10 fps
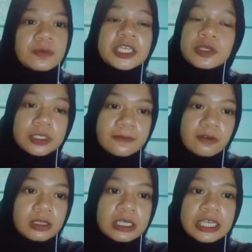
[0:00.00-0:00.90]
to be
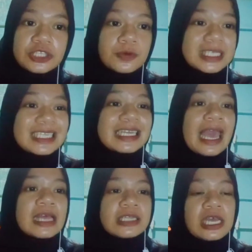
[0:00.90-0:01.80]
useful,
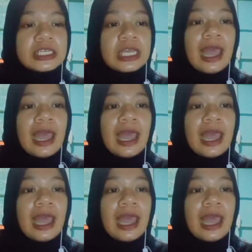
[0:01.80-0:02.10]
interesting, and